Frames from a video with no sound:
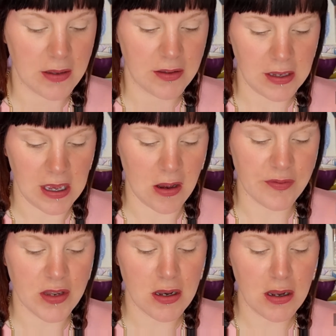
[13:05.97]
So yeah,
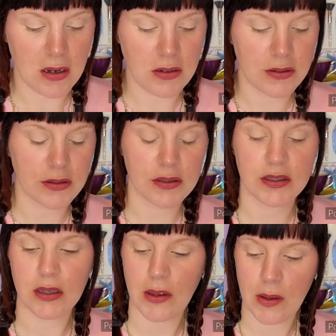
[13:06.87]
I've done
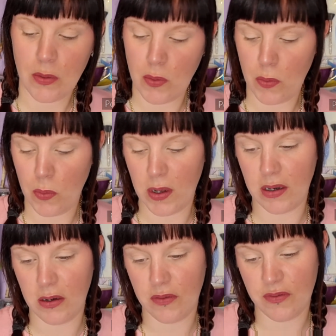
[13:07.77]
looks 1
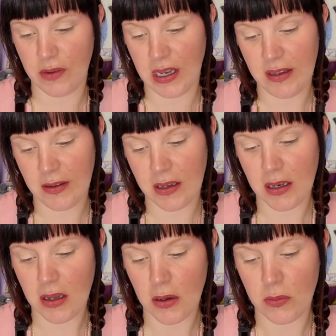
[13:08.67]
and 3, so I'm
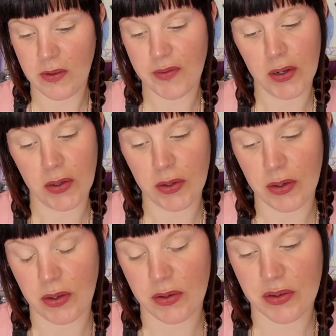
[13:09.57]
going to go with look
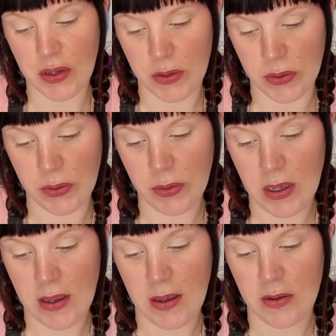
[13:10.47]
2,
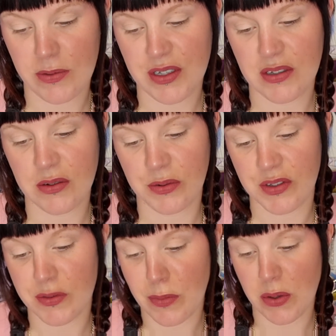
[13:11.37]
which is called
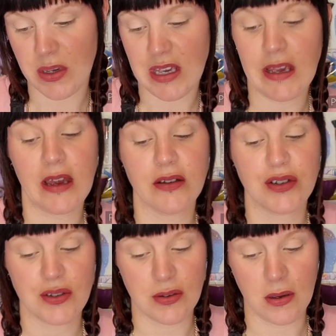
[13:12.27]
Smoky
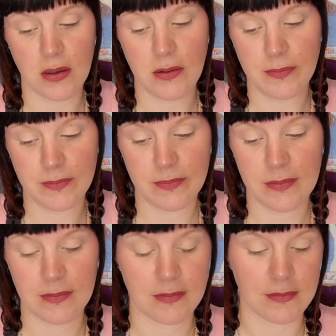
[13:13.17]
Sugar.
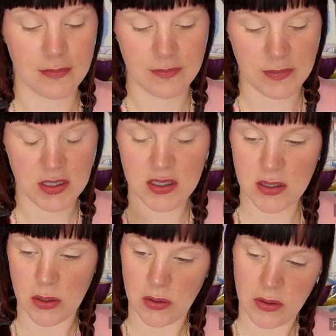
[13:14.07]

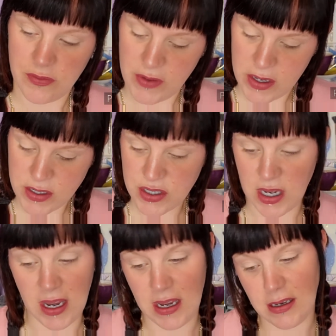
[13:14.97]
So the first
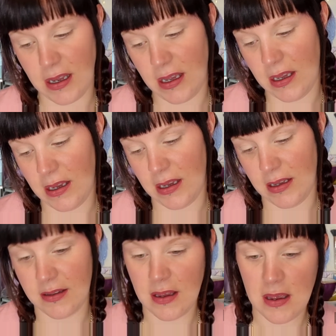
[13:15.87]
shade
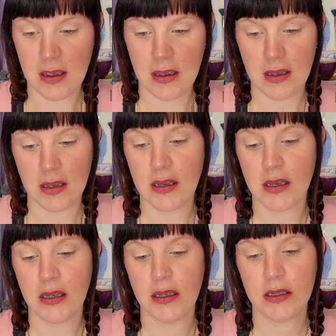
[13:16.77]
is
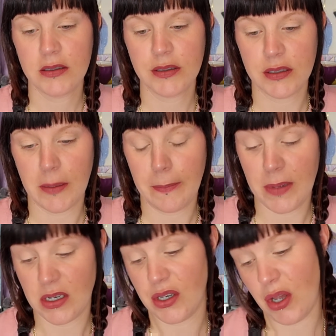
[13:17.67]

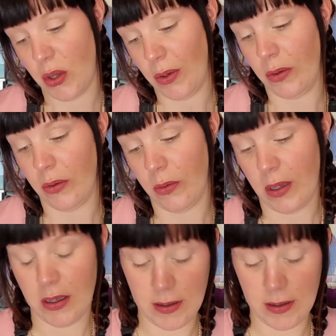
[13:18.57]
number 2.